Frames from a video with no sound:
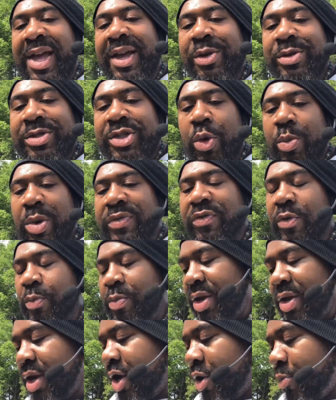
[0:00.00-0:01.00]
Thank you so much
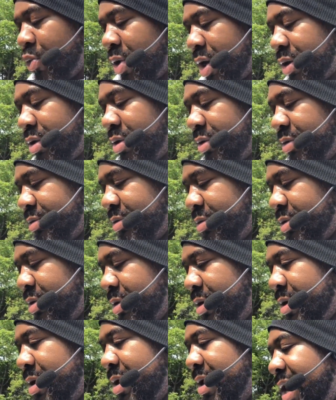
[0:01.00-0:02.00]
for being here, brother.
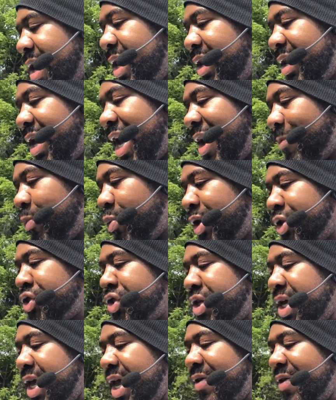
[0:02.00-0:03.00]
Ellie, I
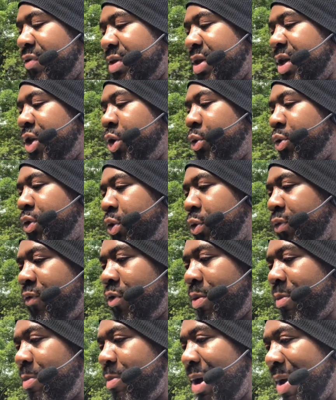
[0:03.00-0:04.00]
appreciate everything you do
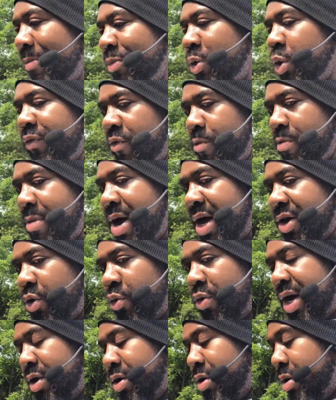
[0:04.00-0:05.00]
for me, my beautiful
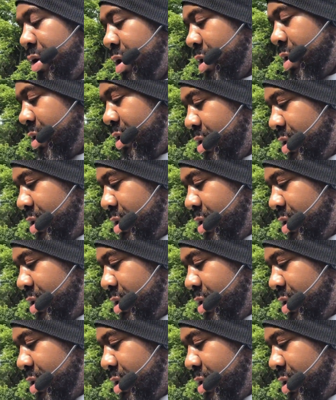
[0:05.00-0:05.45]
moderator.